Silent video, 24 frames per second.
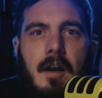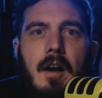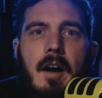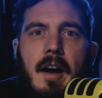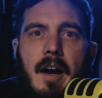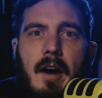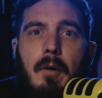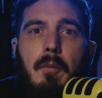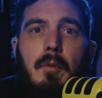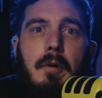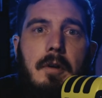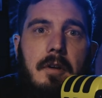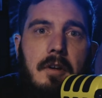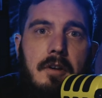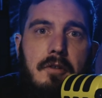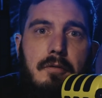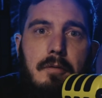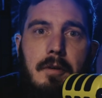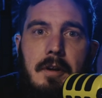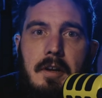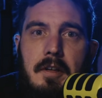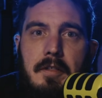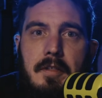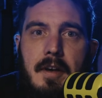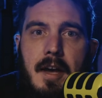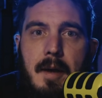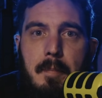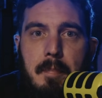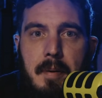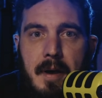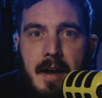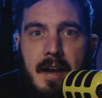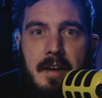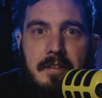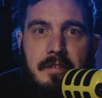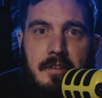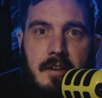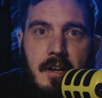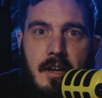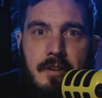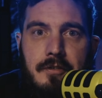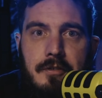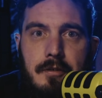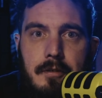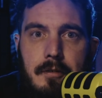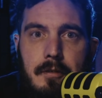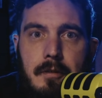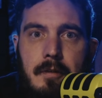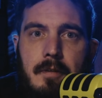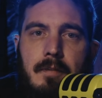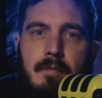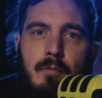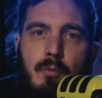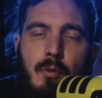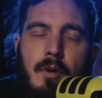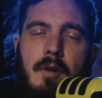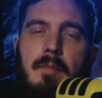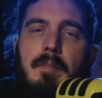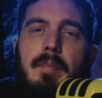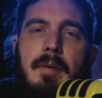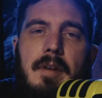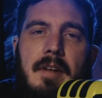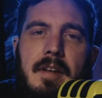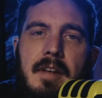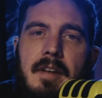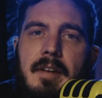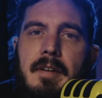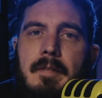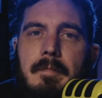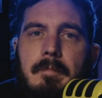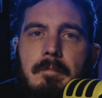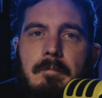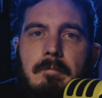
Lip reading: I would agree that pass catcher would be